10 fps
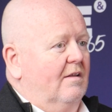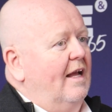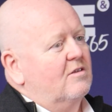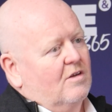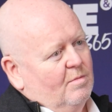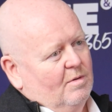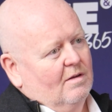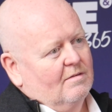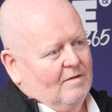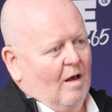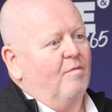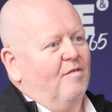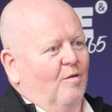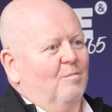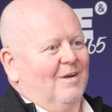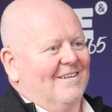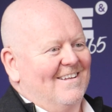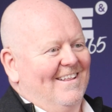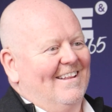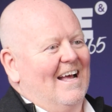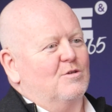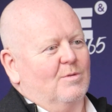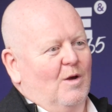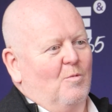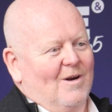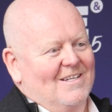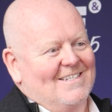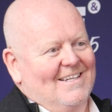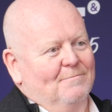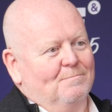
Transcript: That's going to be helpful because I think that's what they want to see.